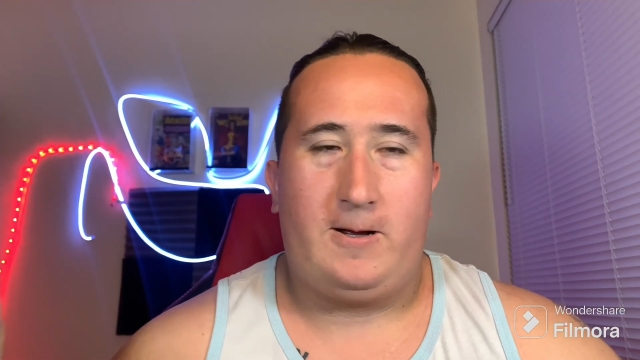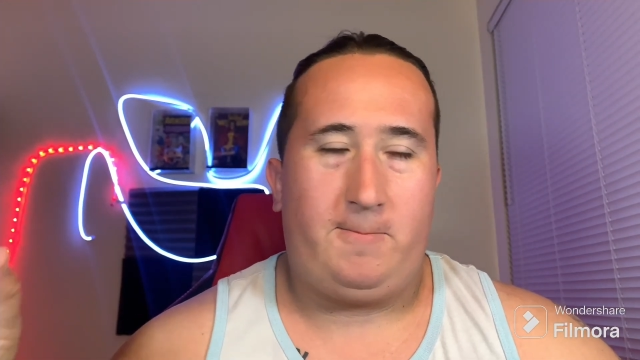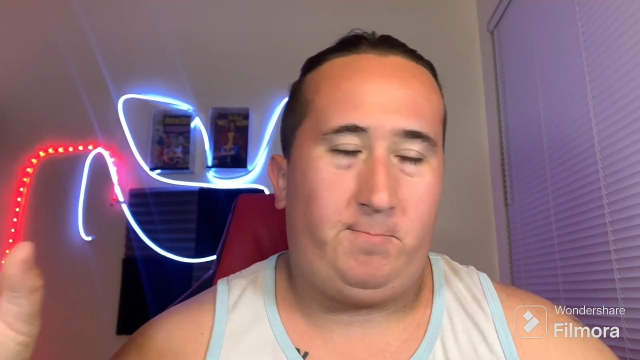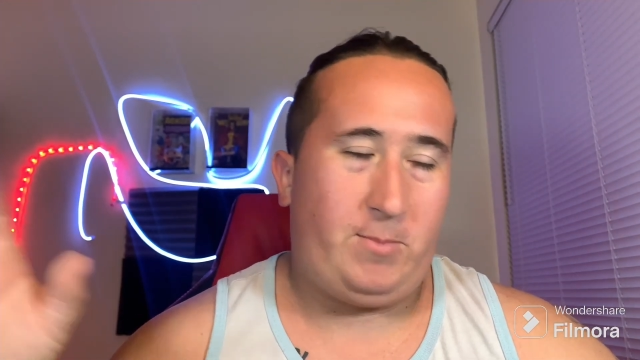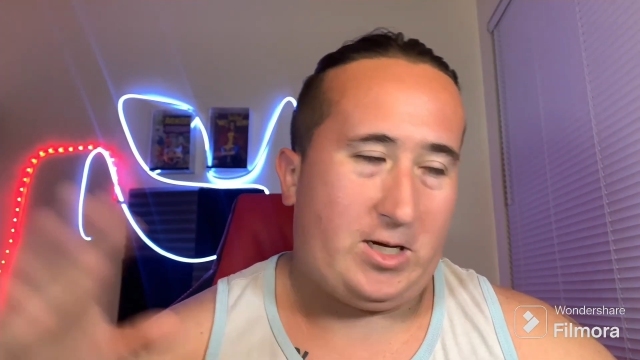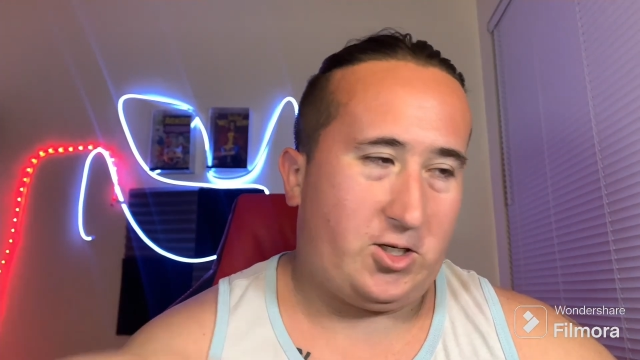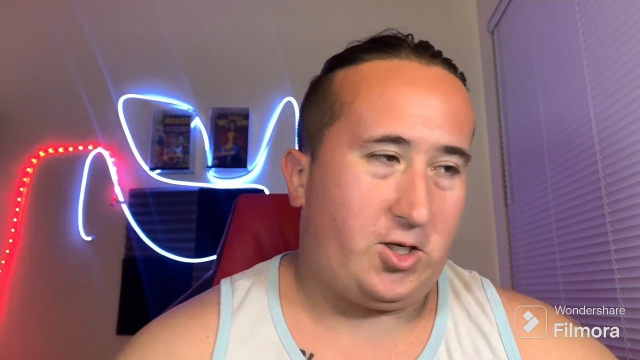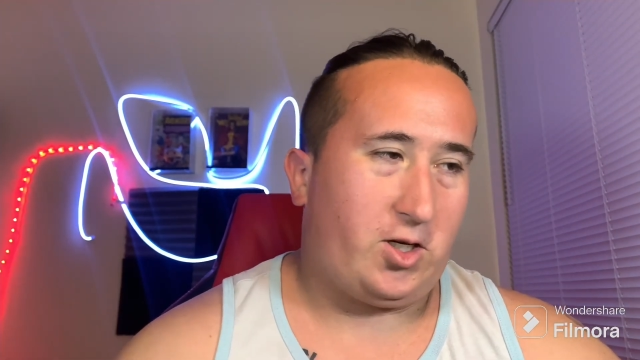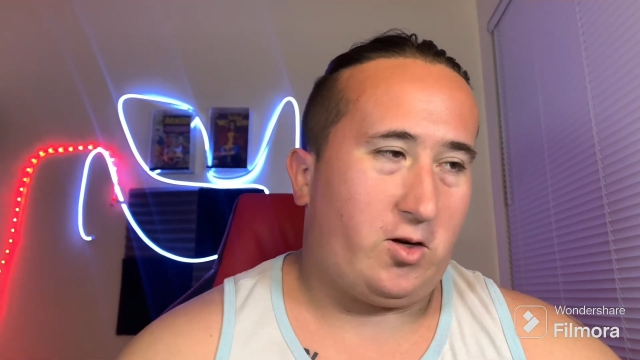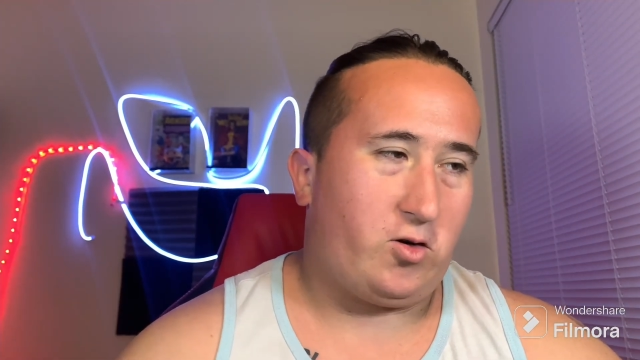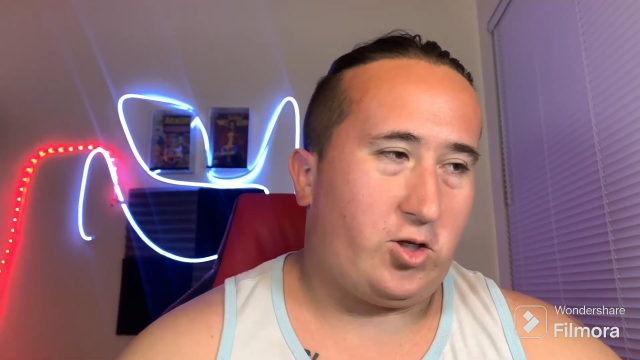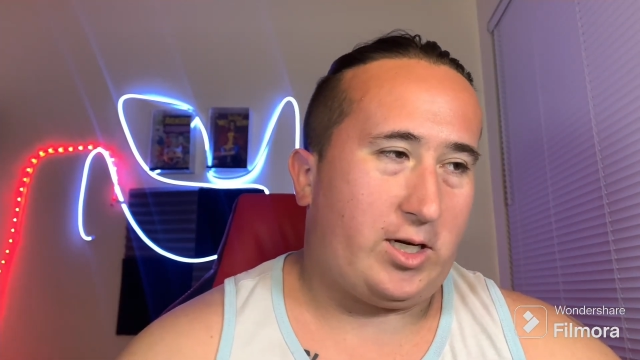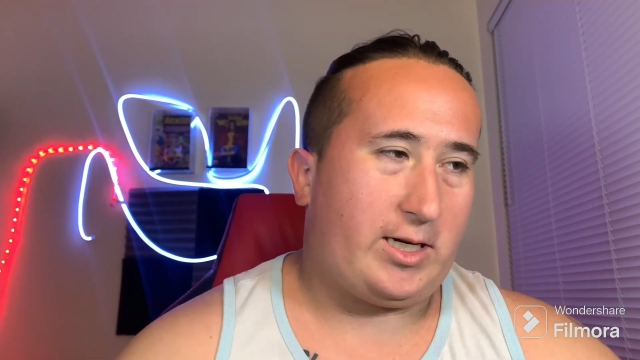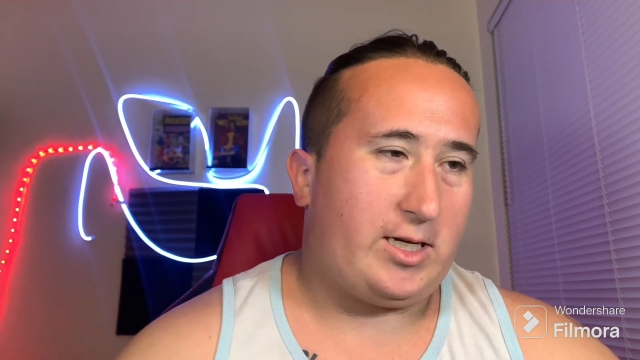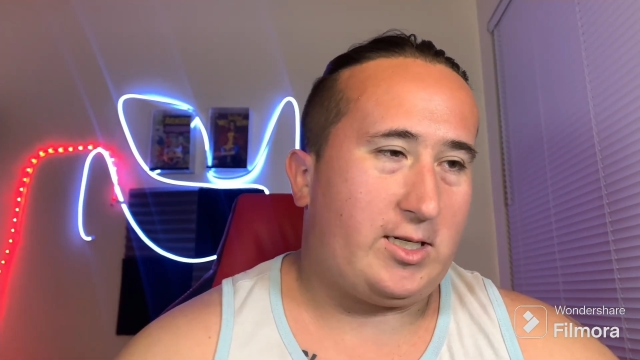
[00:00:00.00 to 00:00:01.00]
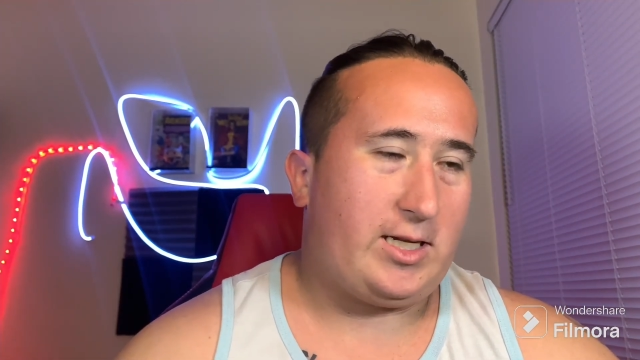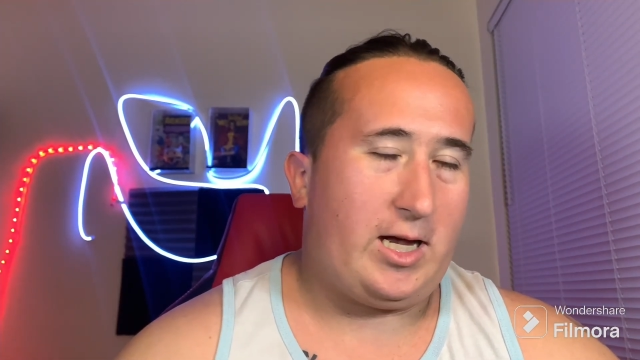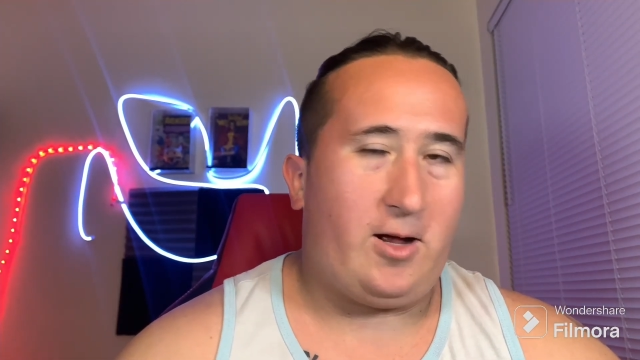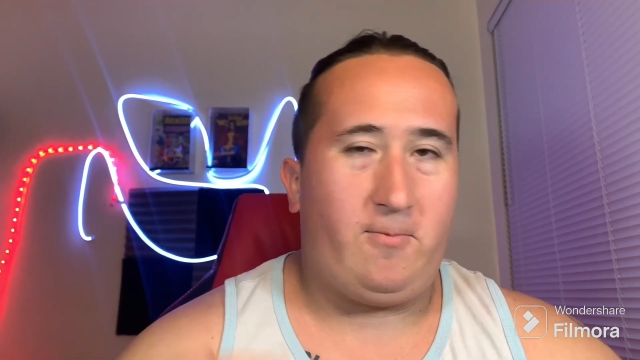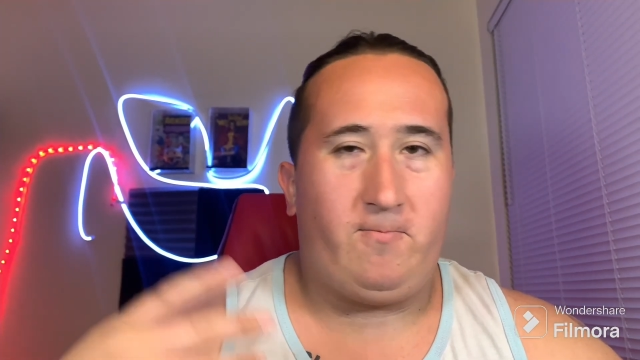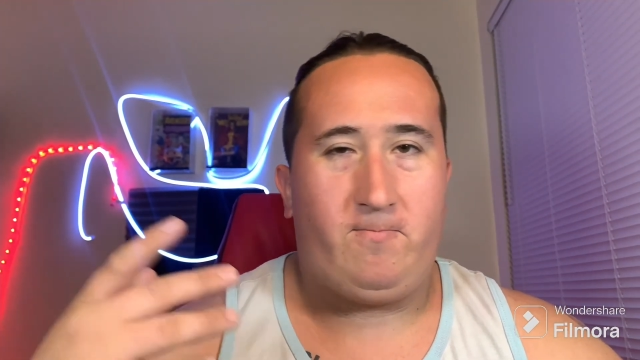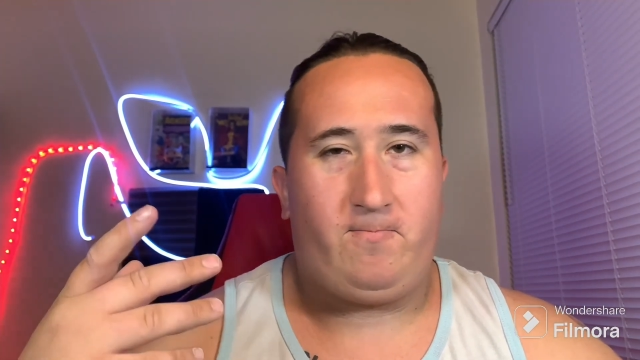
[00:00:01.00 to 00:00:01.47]
Make sure to go check us
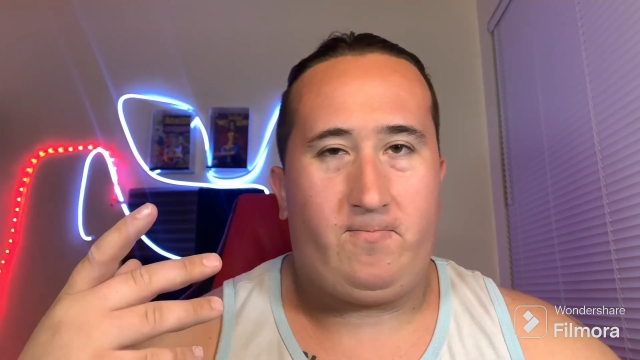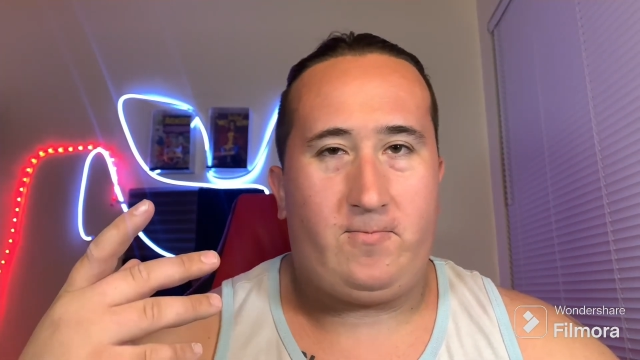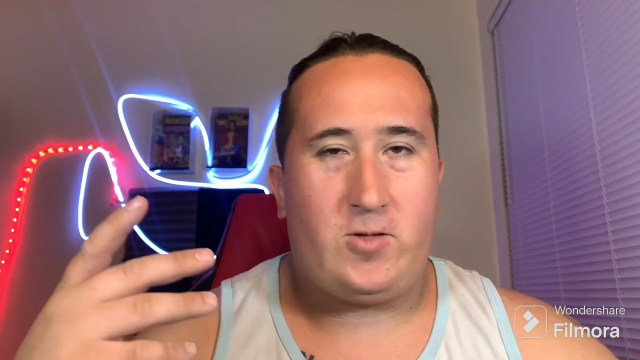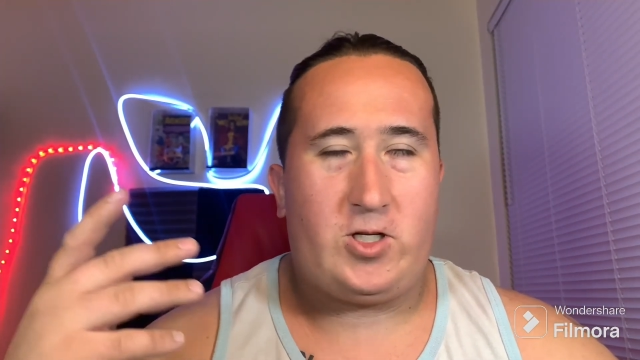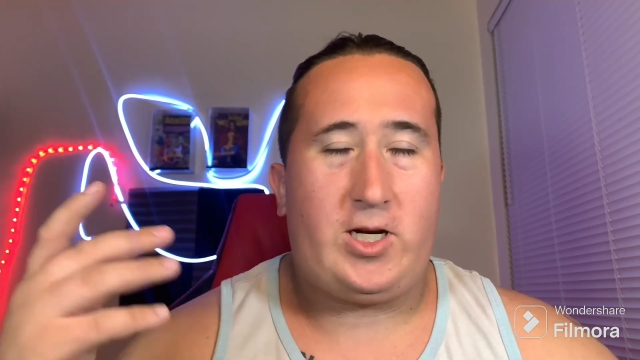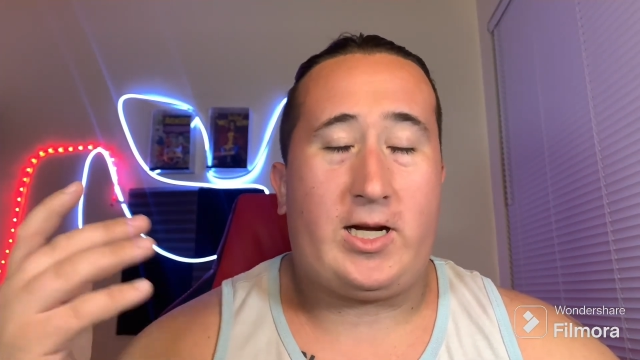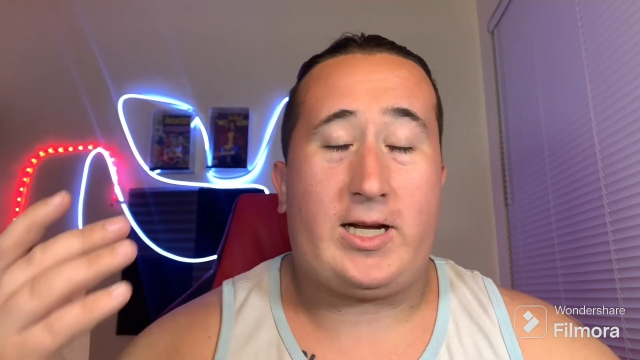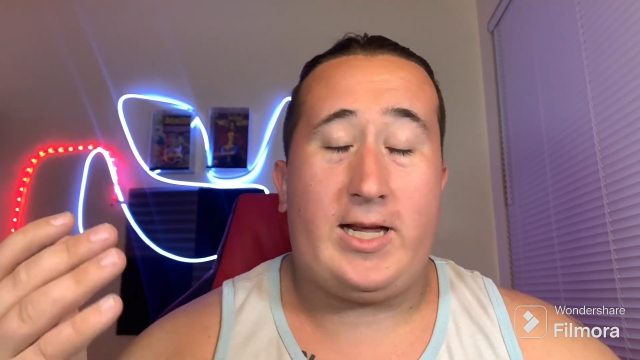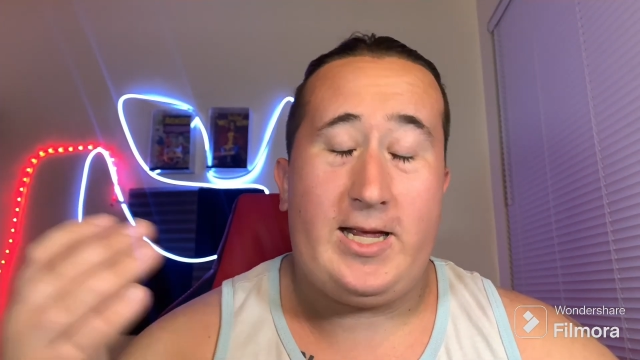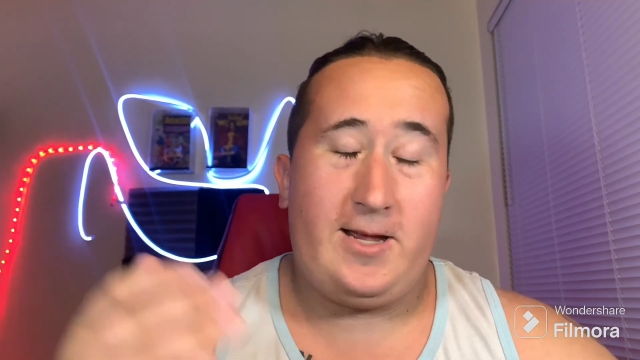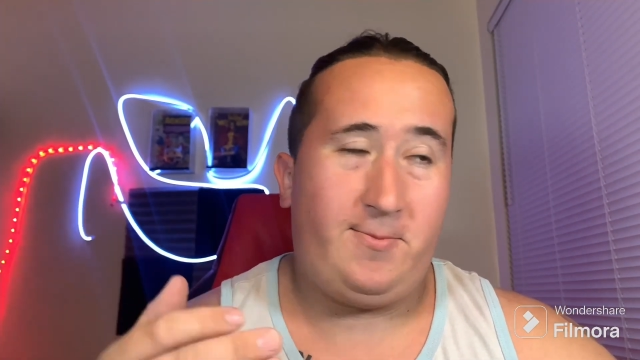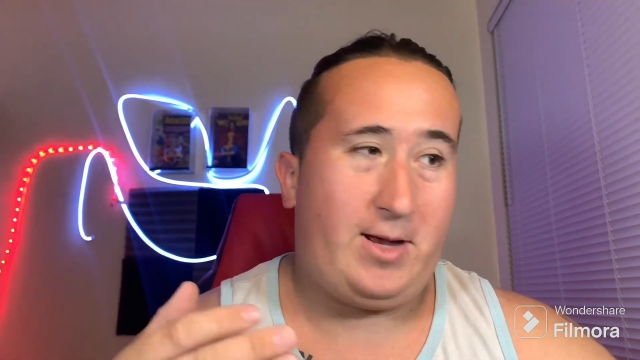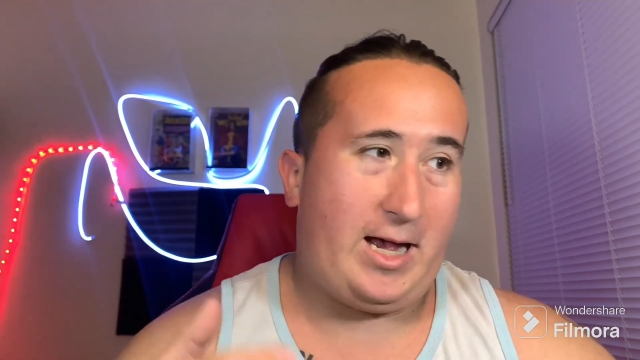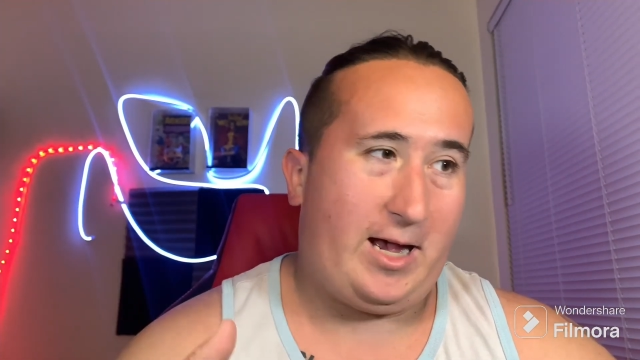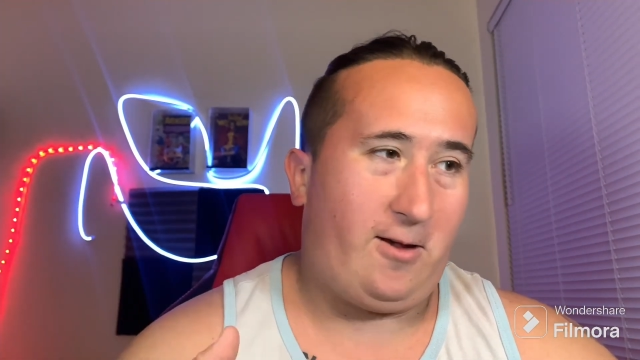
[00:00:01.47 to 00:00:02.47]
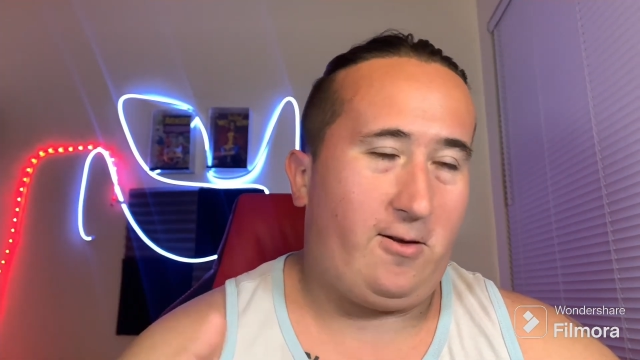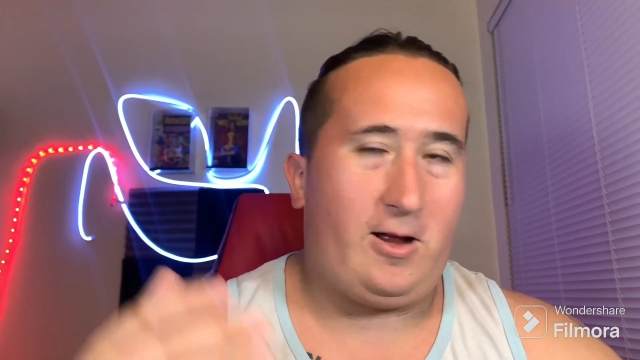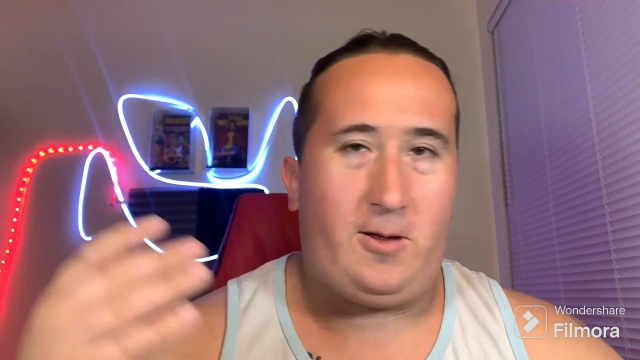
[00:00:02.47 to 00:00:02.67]
out. Check him out.